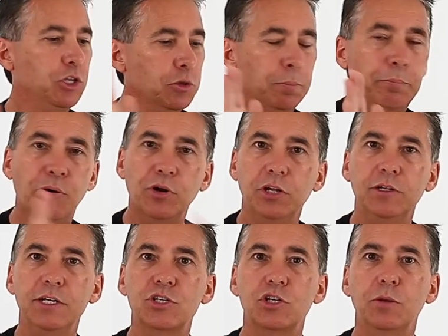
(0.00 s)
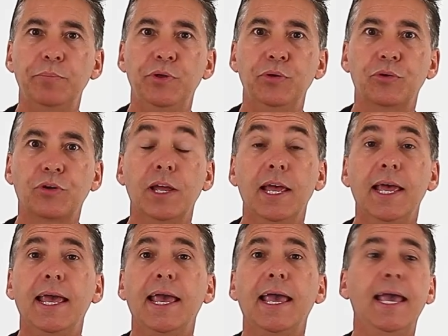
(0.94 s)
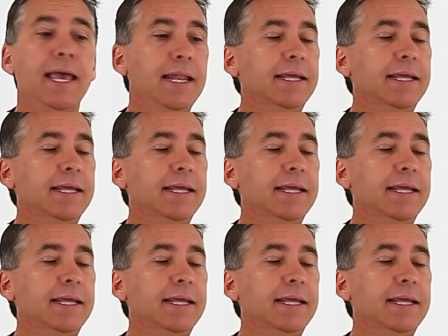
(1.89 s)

You put it on this computer and